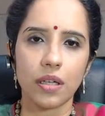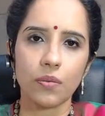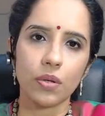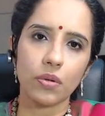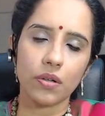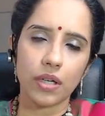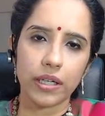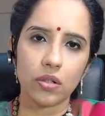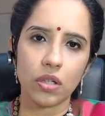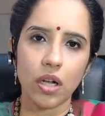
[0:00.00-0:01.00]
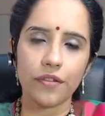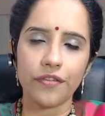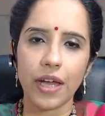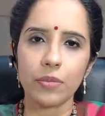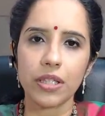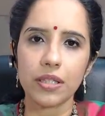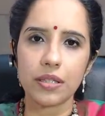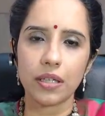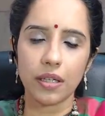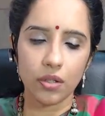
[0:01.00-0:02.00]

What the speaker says: and we were like, a lot of families that